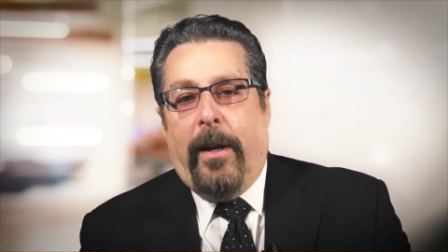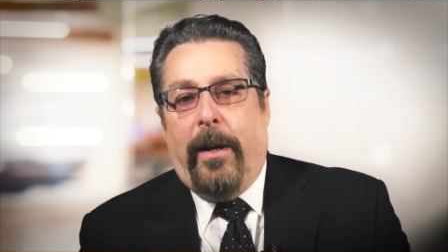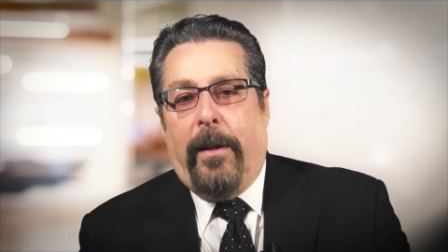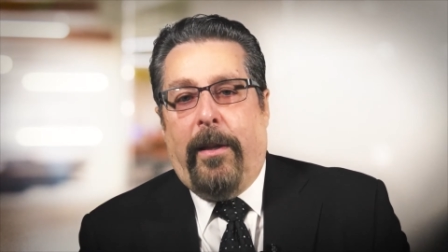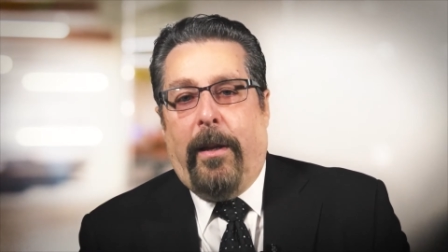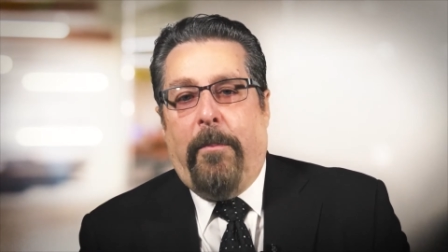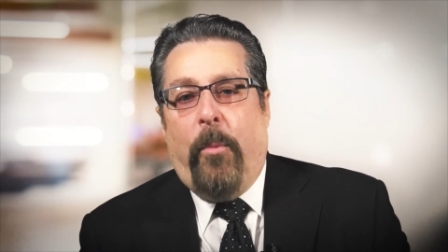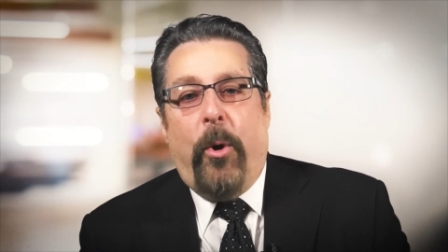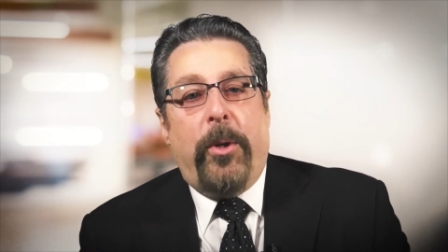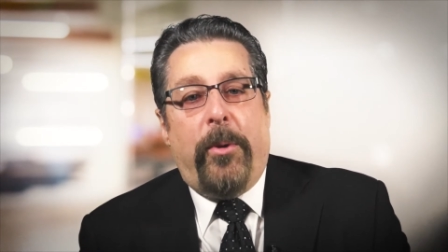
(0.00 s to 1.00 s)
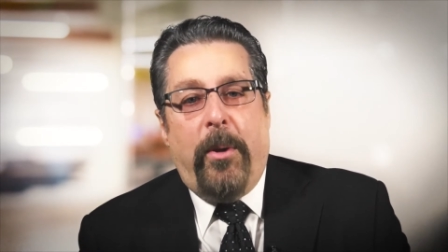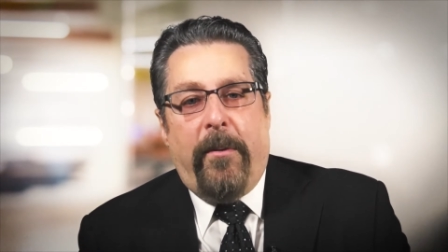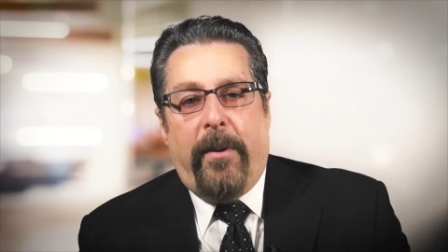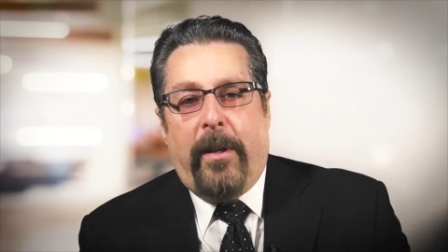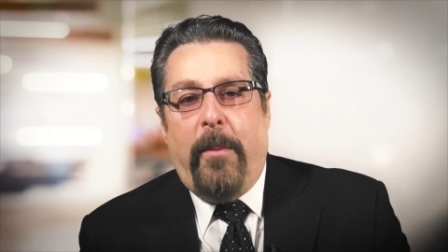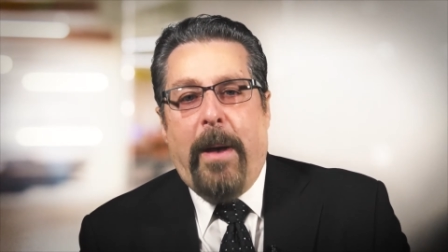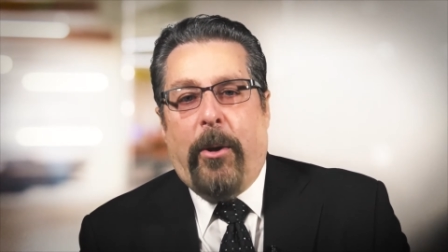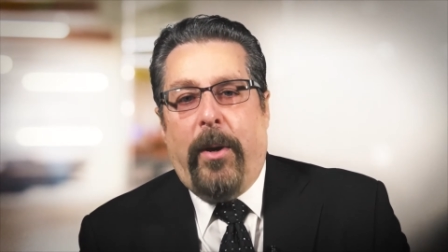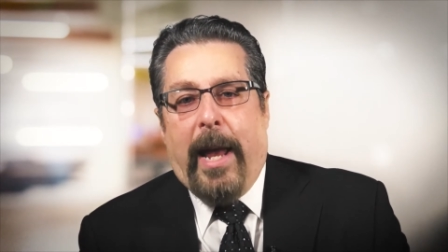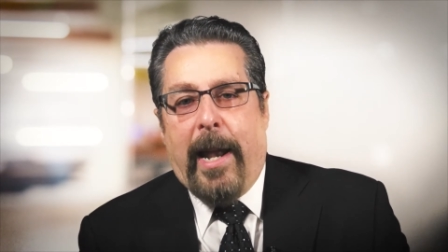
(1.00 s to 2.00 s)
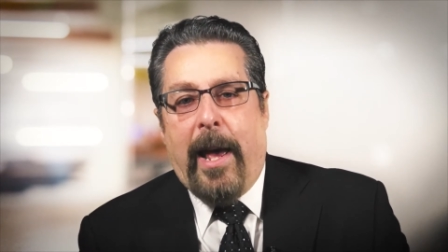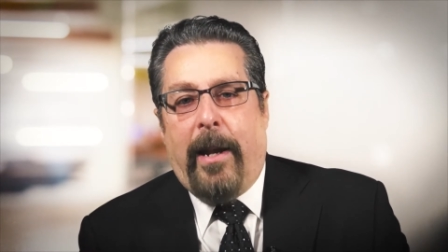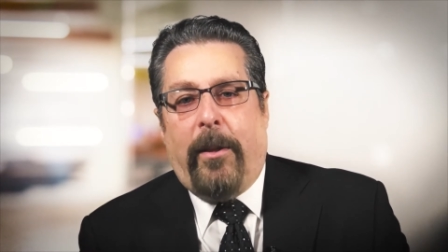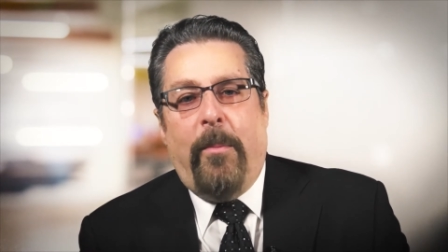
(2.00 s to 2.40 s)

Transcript: the more you do of it, the better you get at it,